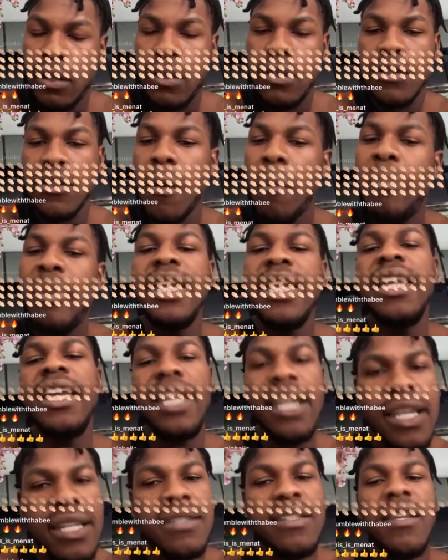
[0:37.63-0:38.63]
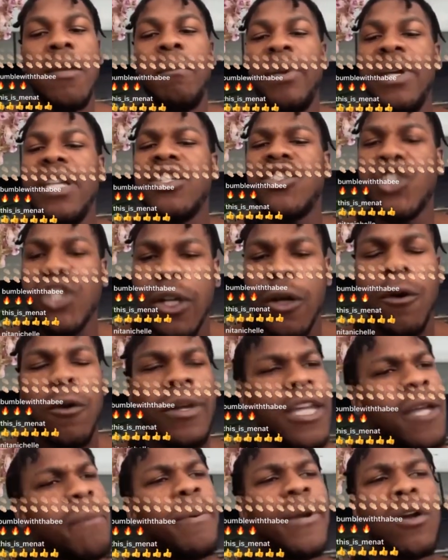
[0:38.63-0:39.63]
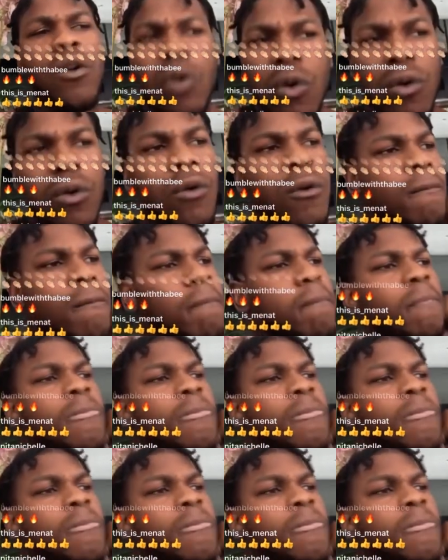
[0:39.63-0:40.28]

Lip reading: So be easy, be chill, keep it cool.